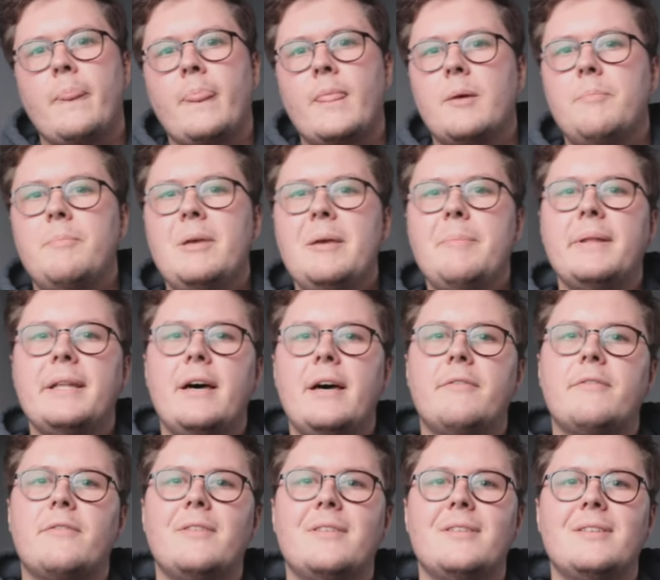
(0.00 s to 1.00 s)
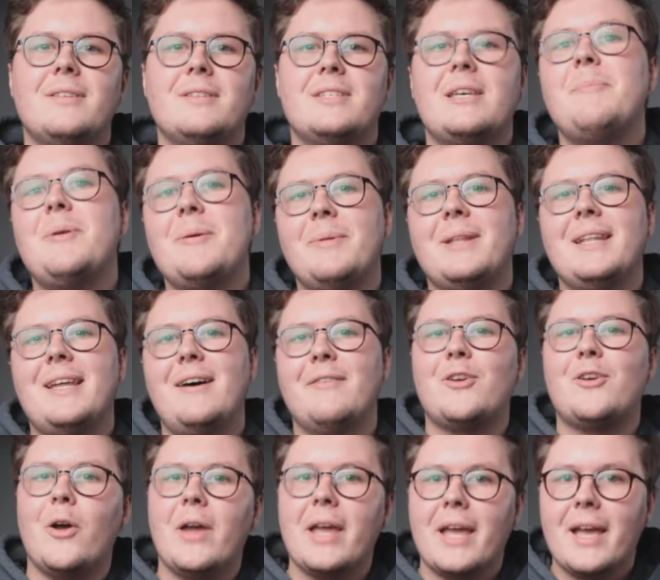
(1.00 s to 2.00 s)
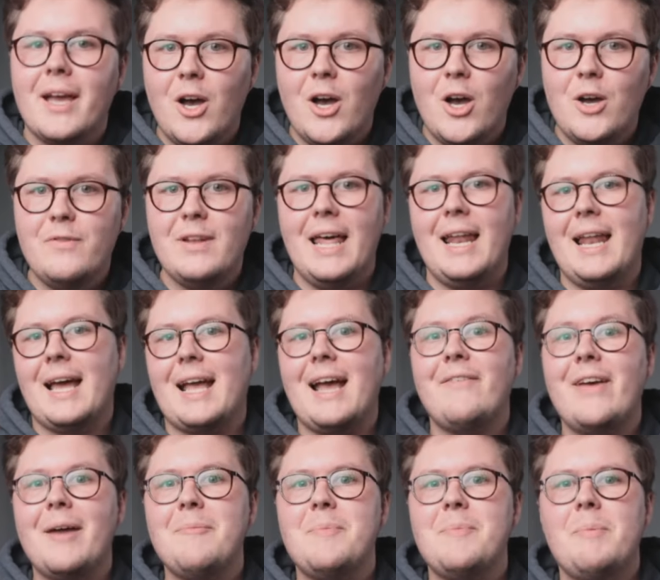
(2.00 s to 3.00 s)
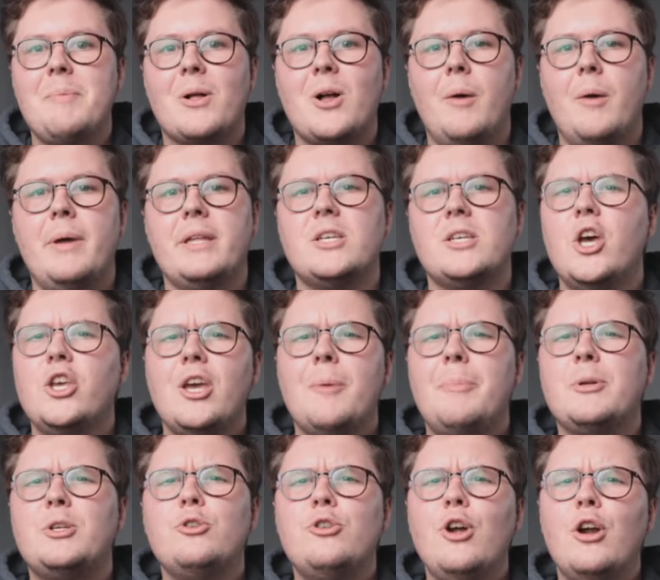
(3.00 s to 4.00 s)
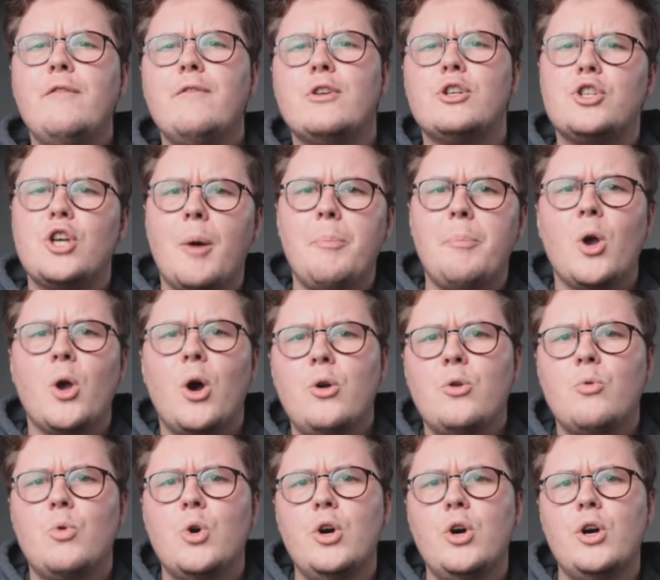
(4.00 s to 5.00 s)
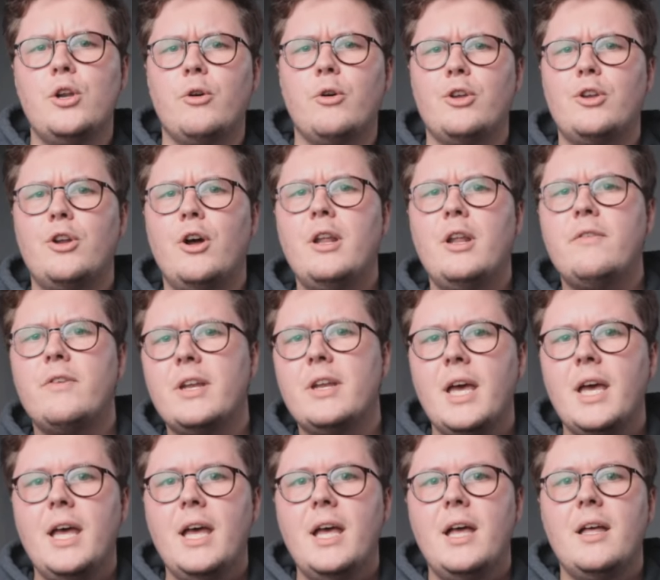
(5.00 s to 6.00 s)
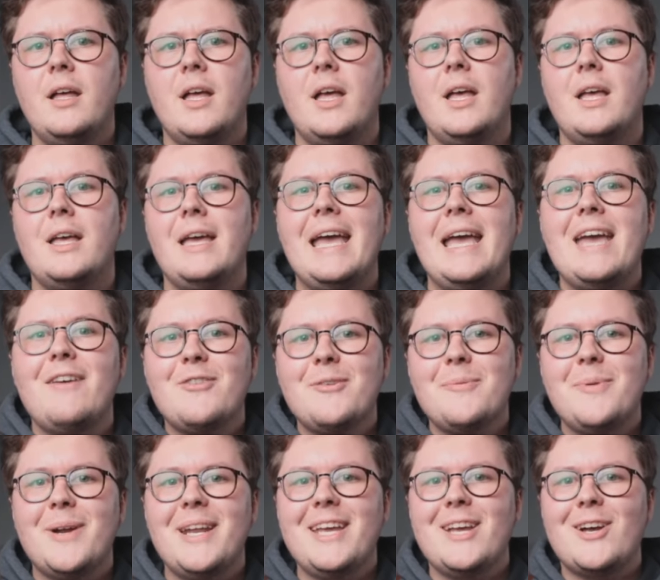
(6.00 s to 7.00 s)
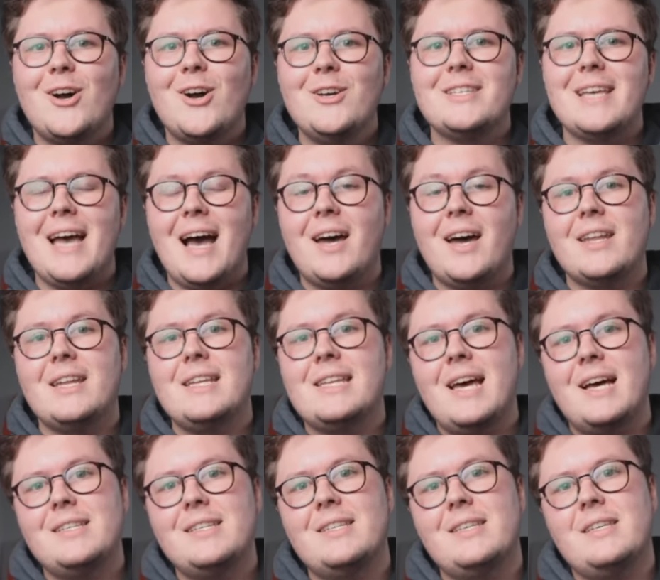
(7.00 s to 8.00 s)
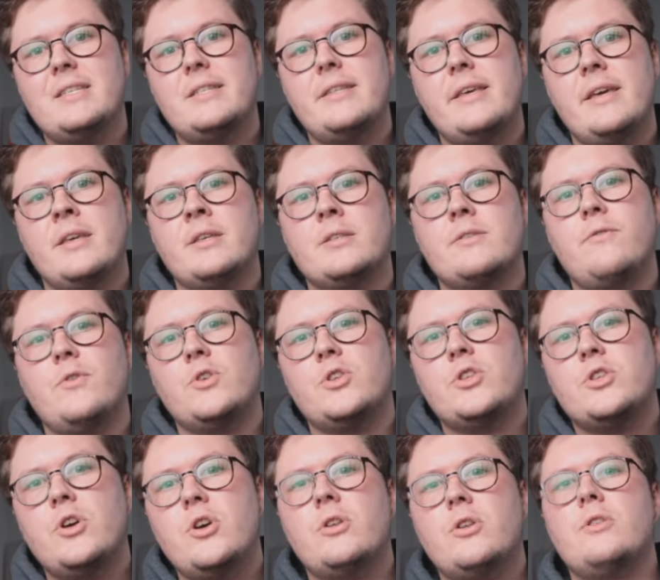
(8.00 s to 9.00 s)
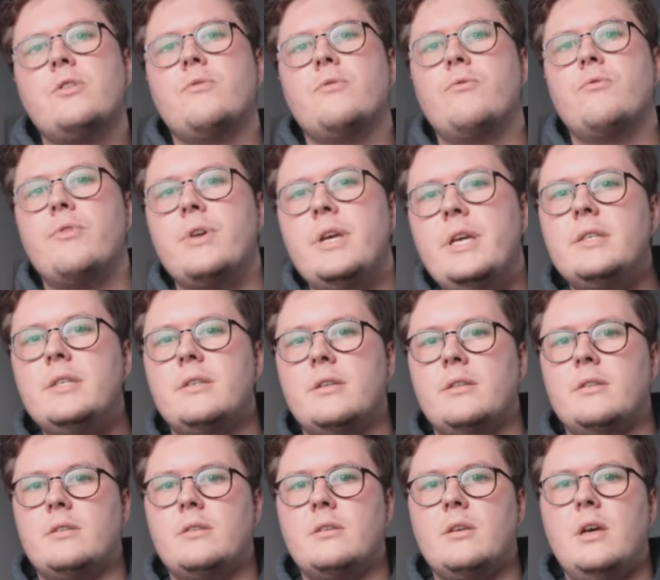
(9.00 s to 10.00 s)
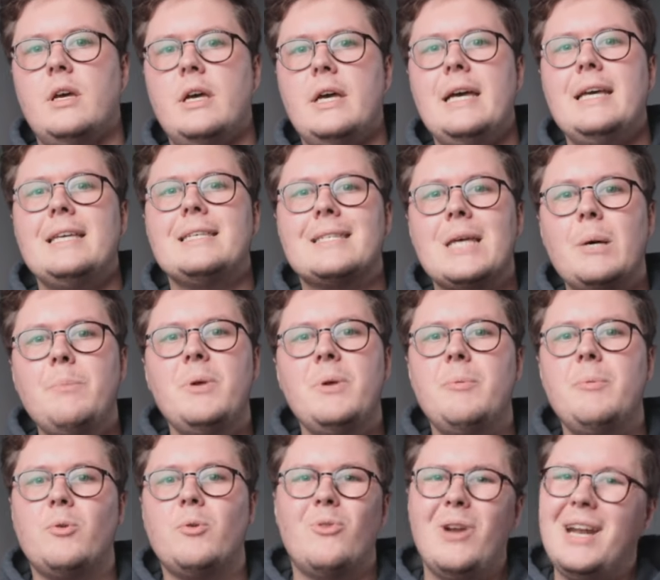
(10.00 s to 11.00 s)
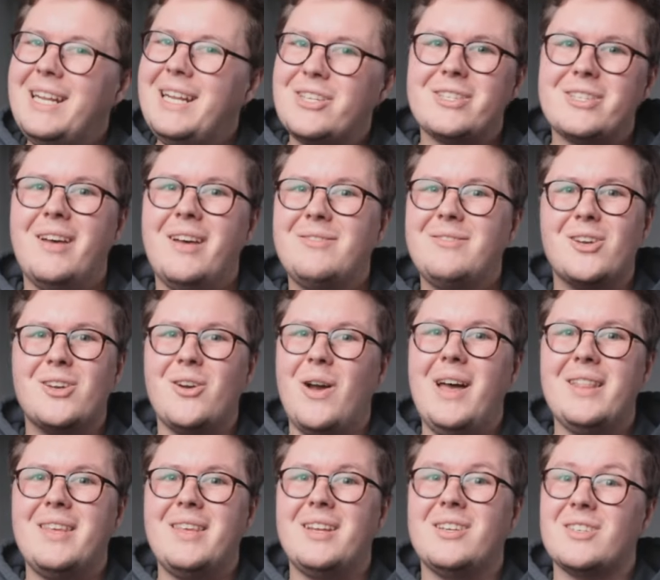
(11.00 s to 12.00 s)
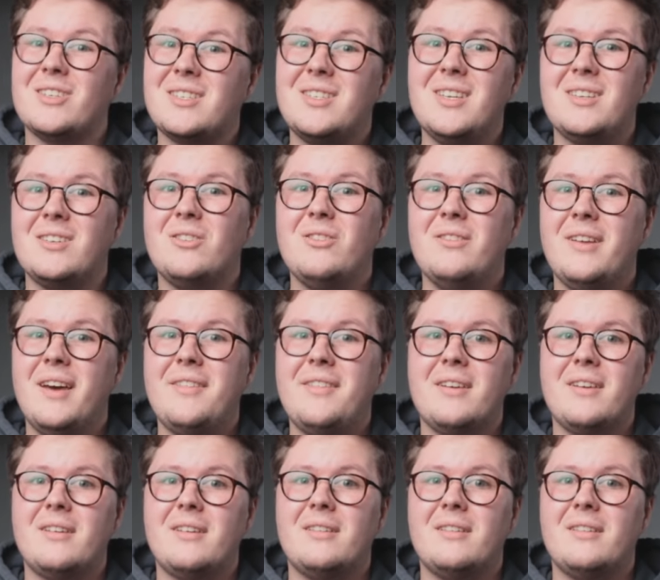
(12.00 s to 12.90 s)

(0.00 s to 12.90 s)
people love... Some people love going overland. Like, I've had people comment, yeah, but you don't even chop your own wood, or you don't even... Everybody goes out and does these things for certain reasons. Some people really just love to go out there and just sit and do nothing.